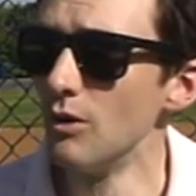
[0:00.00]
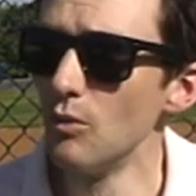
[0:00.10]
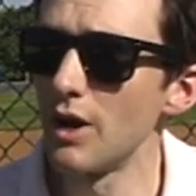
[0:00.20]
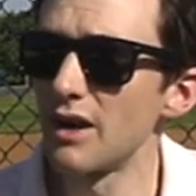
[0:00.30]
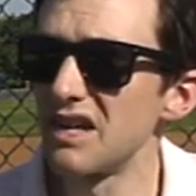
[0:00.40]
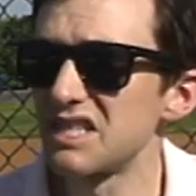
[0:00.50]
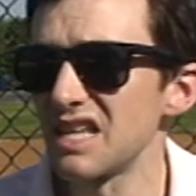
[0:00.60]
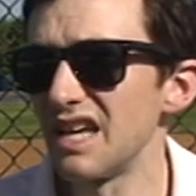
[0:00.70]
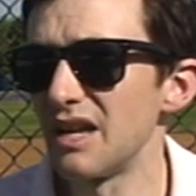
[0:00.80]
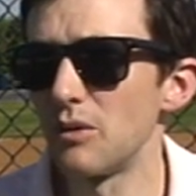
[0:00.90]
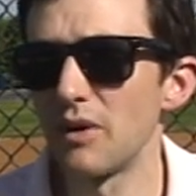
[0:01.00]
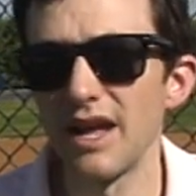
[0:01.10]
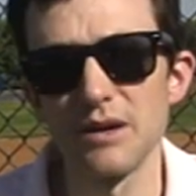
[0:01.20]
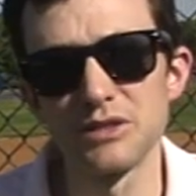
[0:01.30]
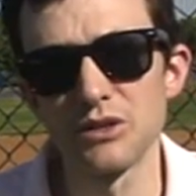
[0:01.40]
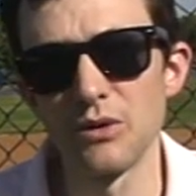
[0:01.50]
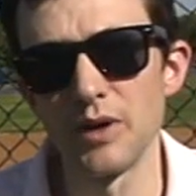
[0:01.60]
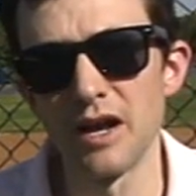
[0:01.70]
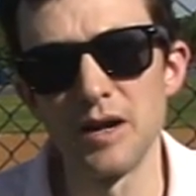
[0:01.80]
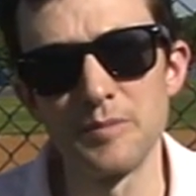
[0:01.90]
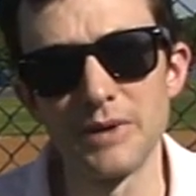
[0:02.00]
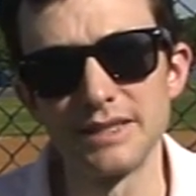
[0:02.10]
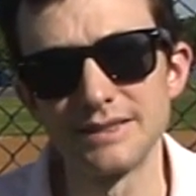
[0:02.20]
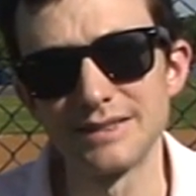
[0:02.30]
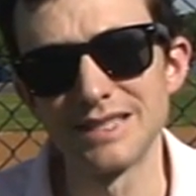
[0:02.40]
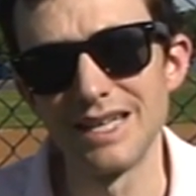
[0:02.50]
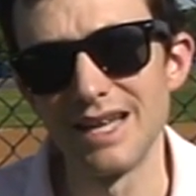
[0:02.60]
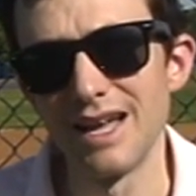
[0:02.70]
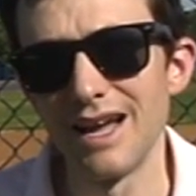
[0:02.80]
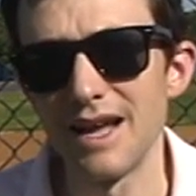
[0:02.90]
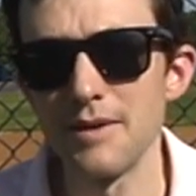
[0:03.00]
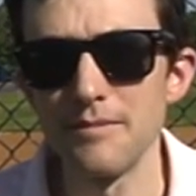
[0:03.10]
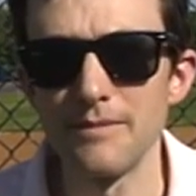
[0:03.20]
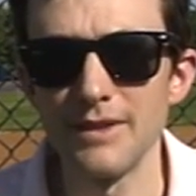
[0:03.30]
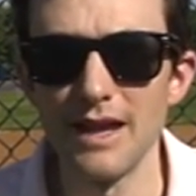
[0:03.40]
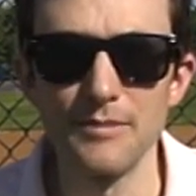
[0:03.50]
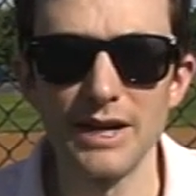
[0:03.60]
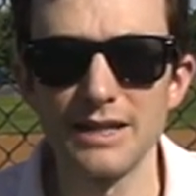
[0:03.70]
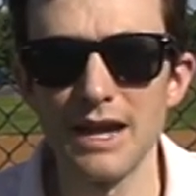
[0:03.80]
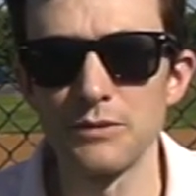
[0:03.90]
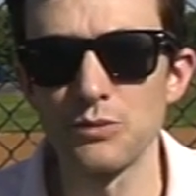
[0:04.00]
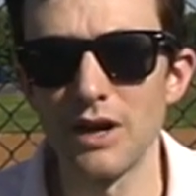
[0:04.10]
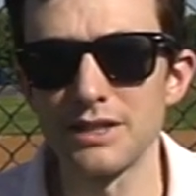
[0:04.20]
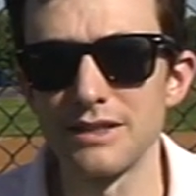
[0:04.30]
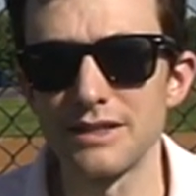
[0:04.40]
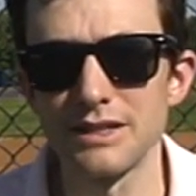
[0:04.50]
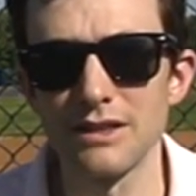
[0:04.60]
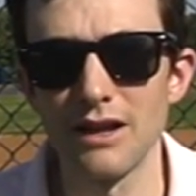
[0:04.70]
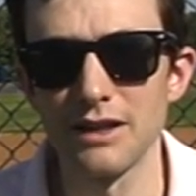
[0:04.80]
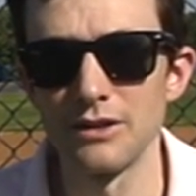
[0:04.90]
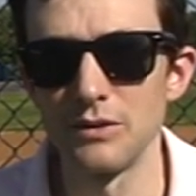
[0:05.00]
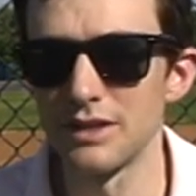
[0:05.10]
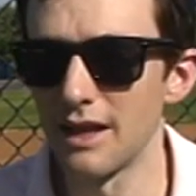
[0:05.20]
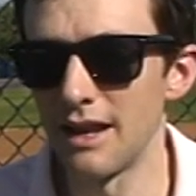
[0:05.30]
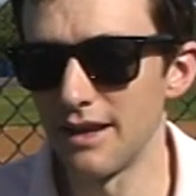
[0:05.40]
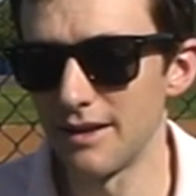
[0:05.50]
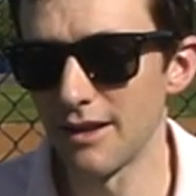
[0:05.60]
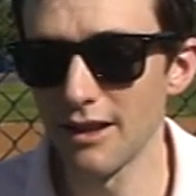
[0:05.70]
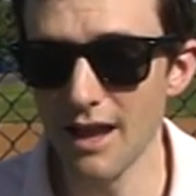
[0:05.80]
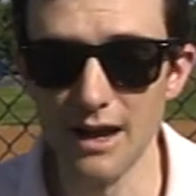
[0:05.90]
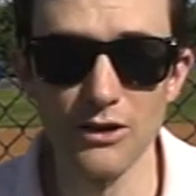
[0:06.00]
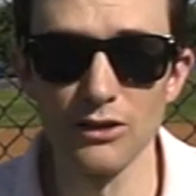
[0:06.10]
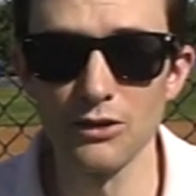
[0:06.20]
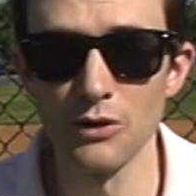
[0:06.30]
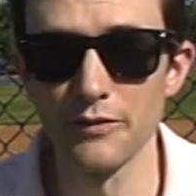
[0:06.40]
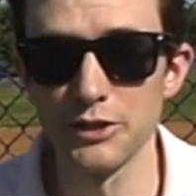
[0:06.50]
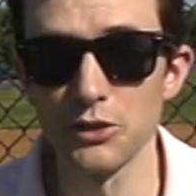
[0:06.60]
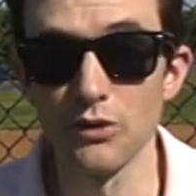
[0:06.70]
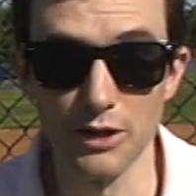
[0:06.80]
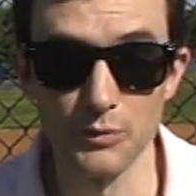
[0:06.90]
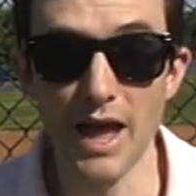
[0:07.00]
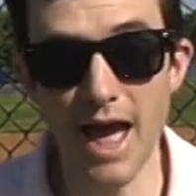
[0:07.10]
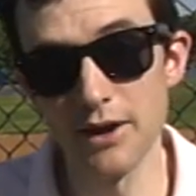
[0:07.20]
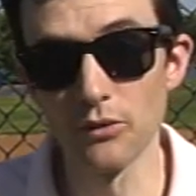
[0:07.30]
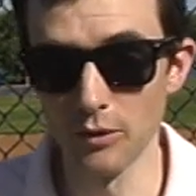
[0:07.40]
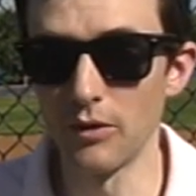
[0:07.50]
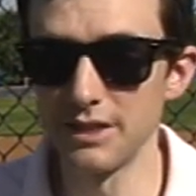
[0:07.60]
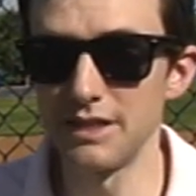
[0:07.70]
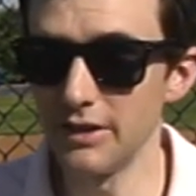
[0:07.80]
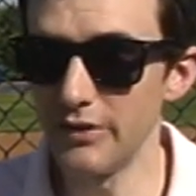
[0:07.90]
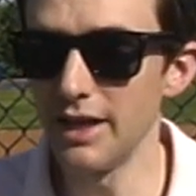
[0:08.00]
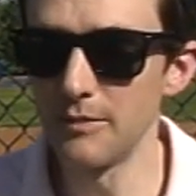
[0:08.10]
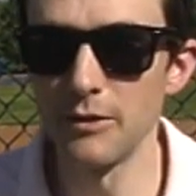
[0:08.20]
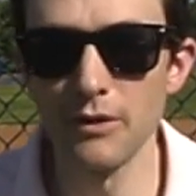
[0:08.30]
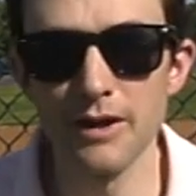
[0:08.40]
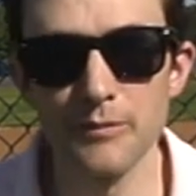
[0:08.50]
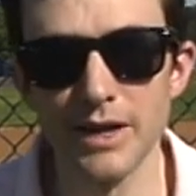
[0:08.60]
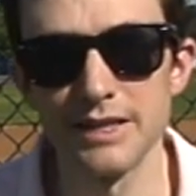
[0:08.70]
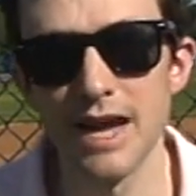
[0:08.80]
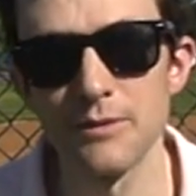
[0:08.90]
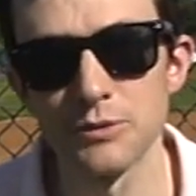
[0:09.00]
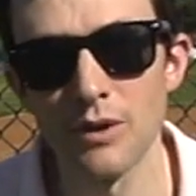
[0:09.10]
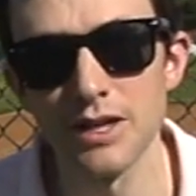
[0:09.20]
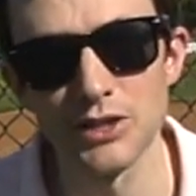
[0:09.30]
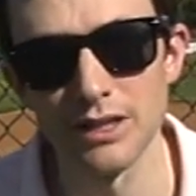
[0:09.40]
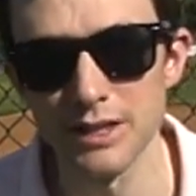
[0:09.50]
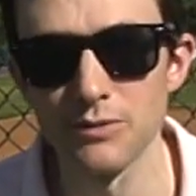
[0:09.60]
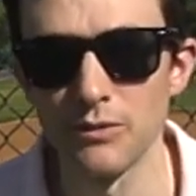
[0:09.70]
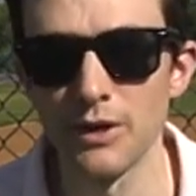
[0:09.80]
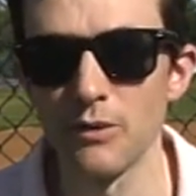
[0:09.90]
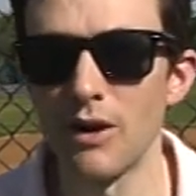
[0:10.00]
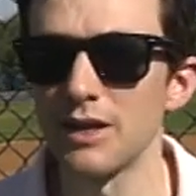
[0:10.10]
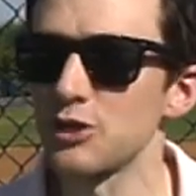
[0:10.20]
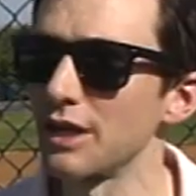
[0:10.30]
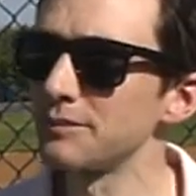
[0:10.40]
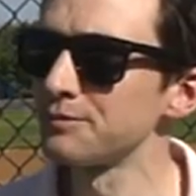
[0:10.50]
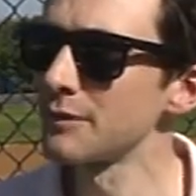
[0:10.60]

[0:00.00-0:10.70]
Whereas, when I was growing up, yeah, my dad was watching the 6 o'clock news, and yeah, I could have looked over his shoulder because we had only one TV. I mean, whatever my dad was watching, that's what we were watching.